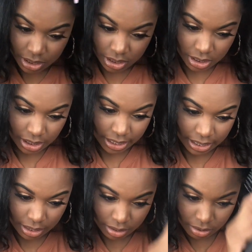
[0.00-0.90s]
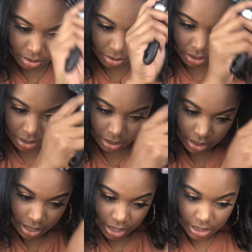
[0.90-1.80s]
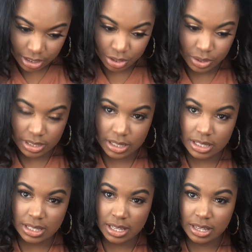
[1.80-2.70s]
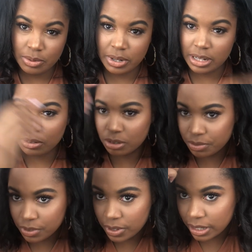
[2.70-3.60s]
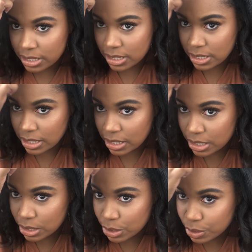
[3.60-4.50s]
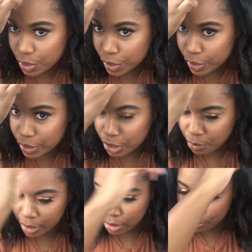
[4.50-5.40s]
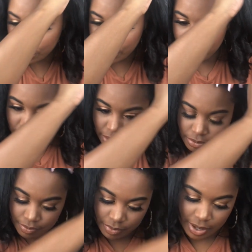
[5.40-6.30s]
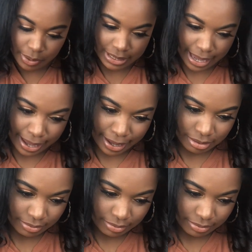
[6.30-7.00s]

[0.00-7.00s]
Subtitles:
it out. And as you can see, well, I don't know if you guys can see, it's a little curly right up through there. I was hot.